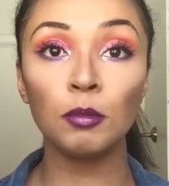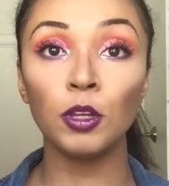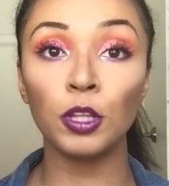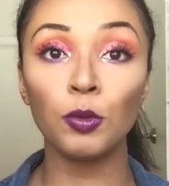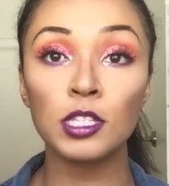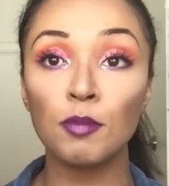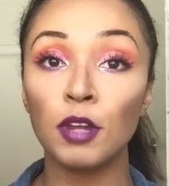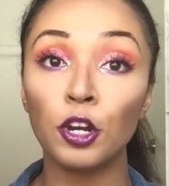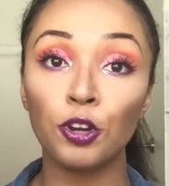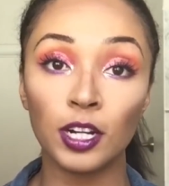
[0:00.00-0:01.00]
The only ones I'm
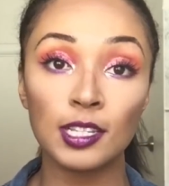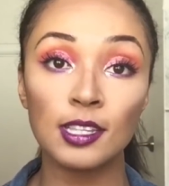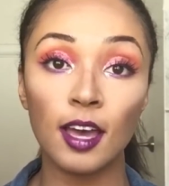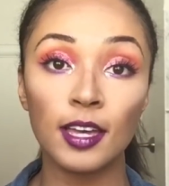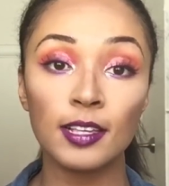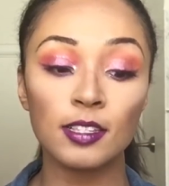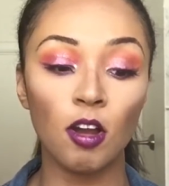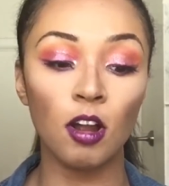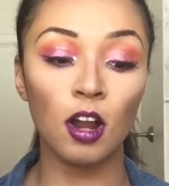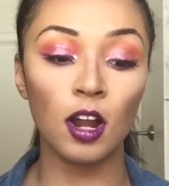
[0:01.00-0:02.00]
going to criticize
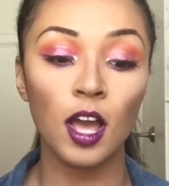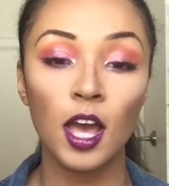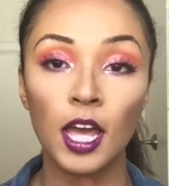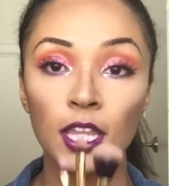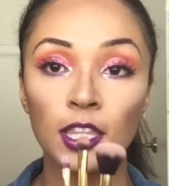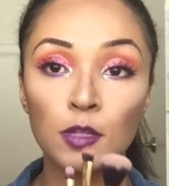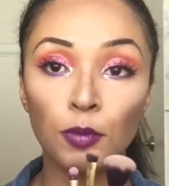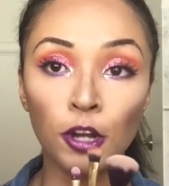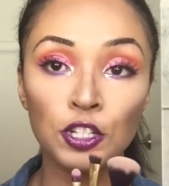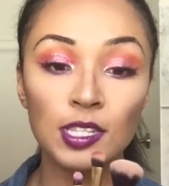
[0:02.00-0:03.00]
are this
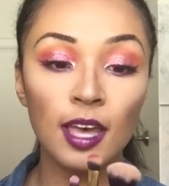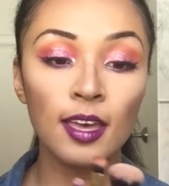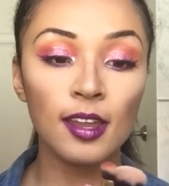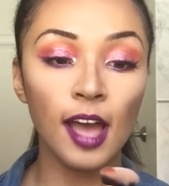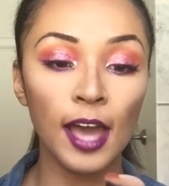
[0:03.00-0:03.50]
brush set.